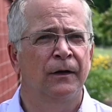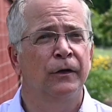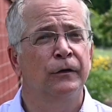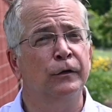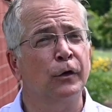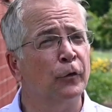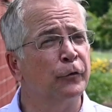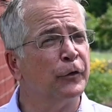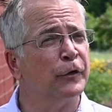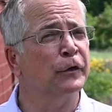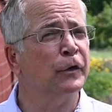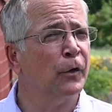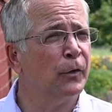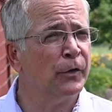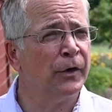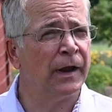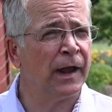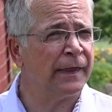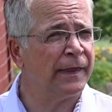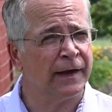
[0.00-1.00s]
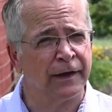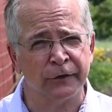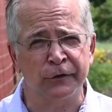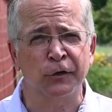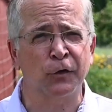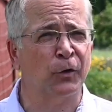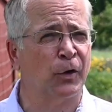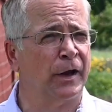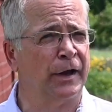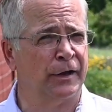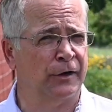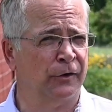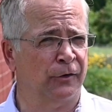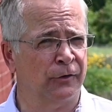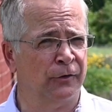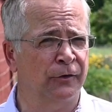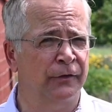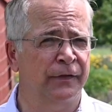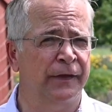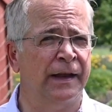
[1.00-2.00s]
So for Tony, I think it's
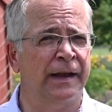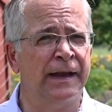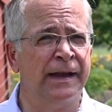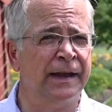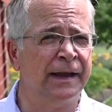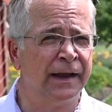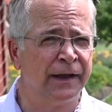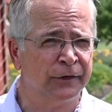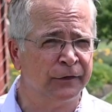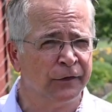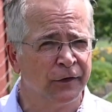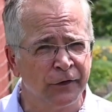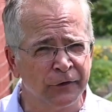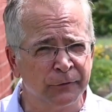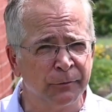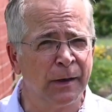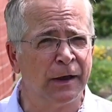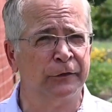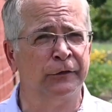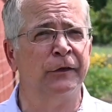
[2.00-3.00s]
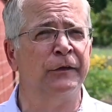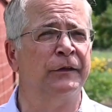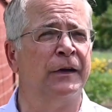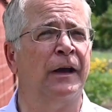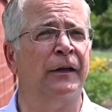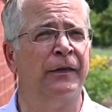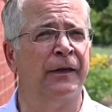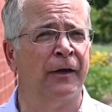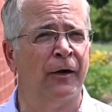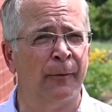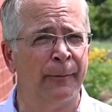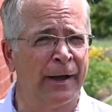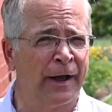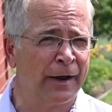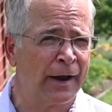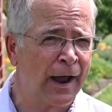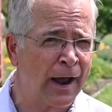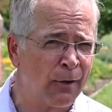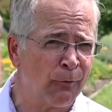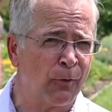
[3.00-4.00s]
critical that he gets his message out there about
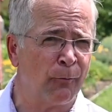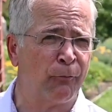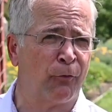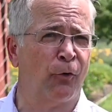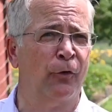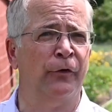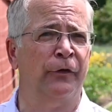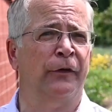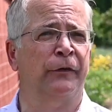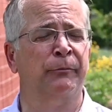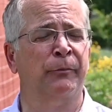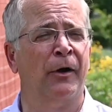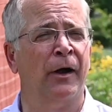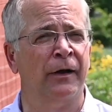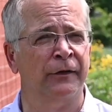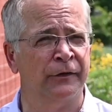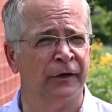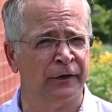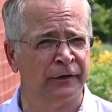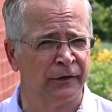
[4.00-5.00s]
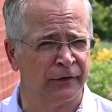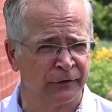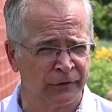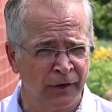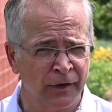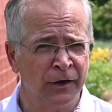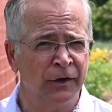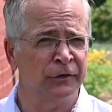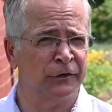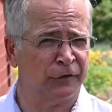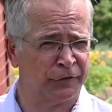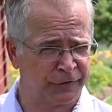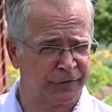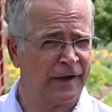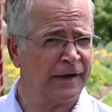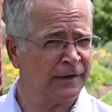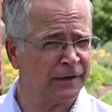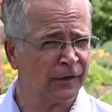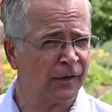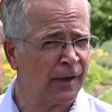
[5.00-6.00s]
how important this project is to
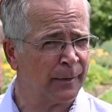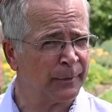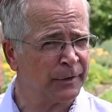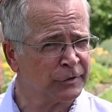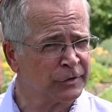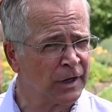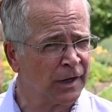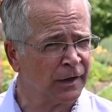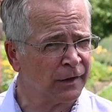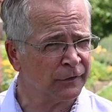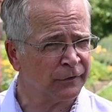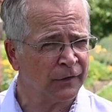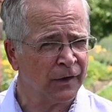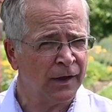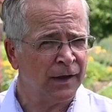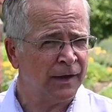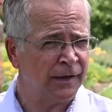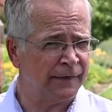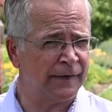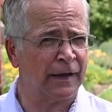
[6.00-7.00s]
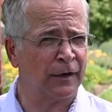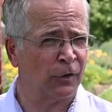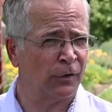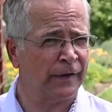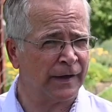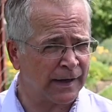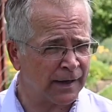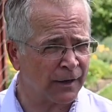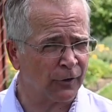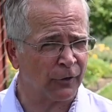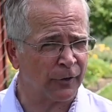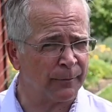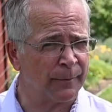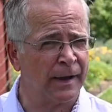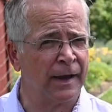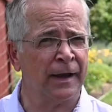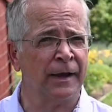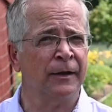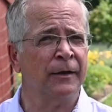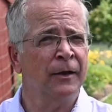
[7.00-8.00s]
fight climate change, not only here in
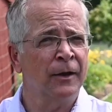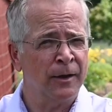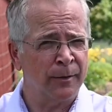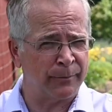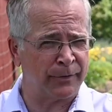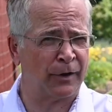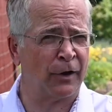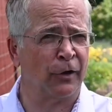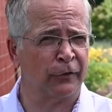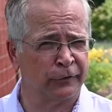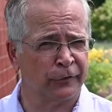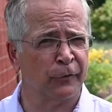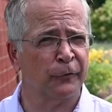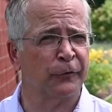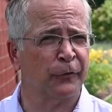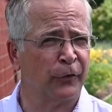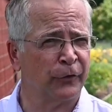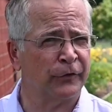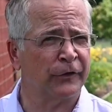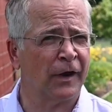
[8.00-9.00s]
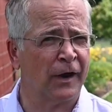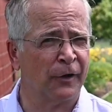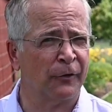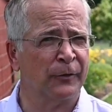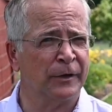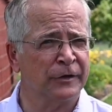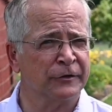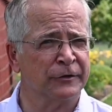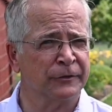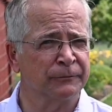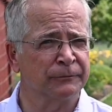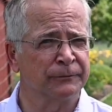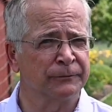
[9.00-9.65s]
Maine, but also for the entire region.